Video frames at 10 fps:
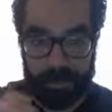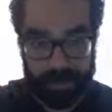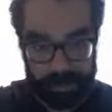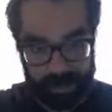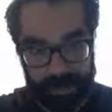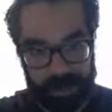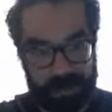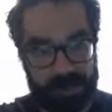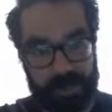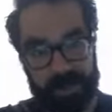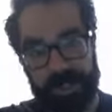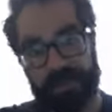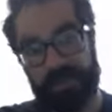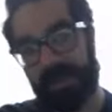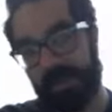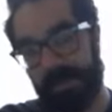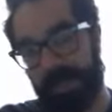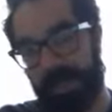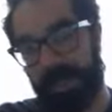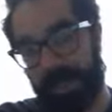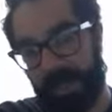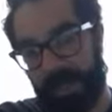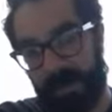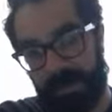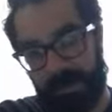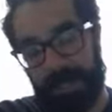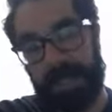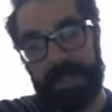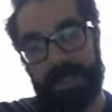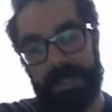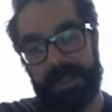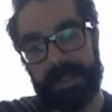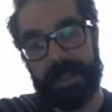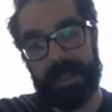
before I go so much from really idealistic